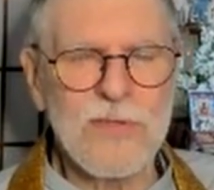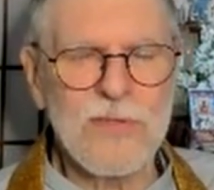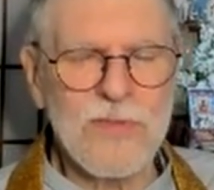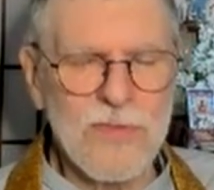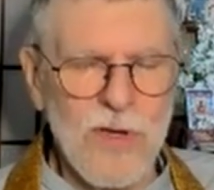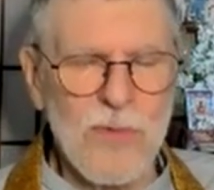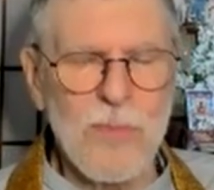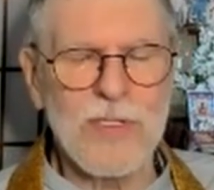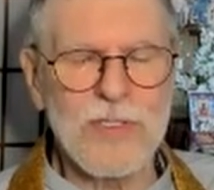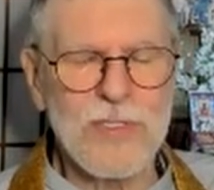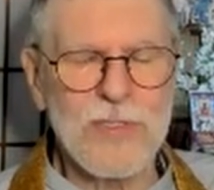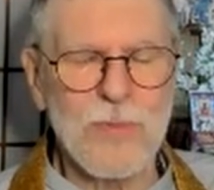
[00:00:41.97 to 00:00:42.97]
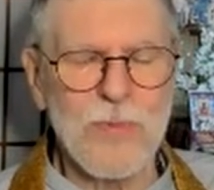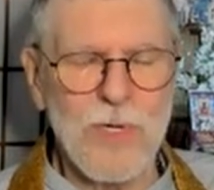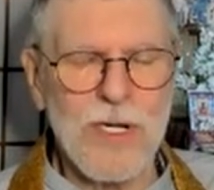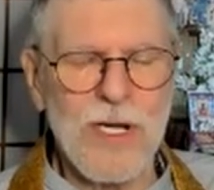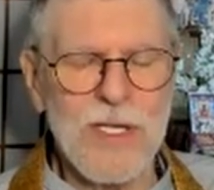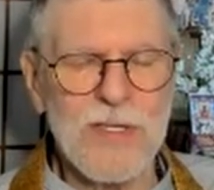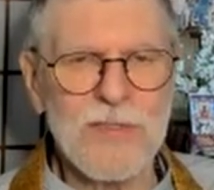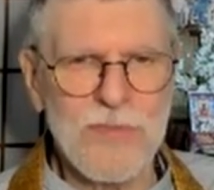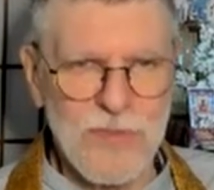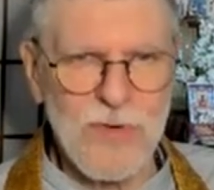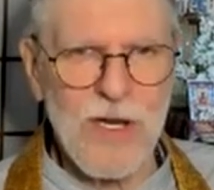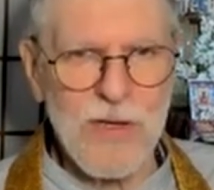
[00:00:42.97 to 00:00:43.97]
so much what I
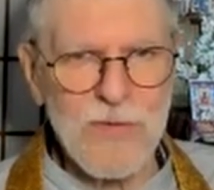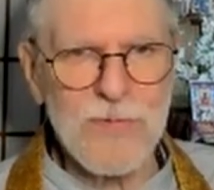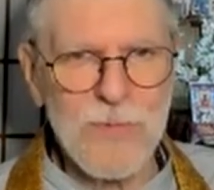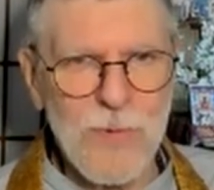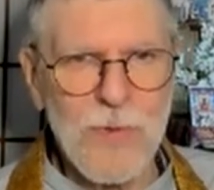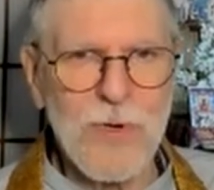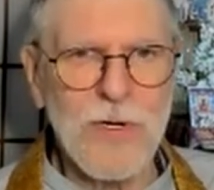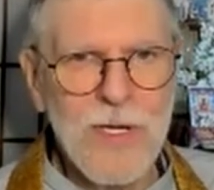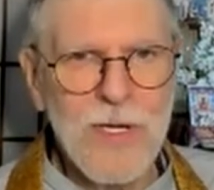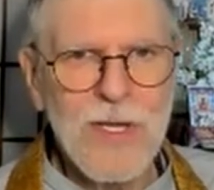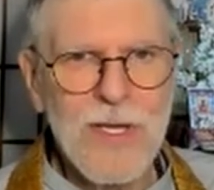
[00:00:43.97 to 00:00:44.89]
strive for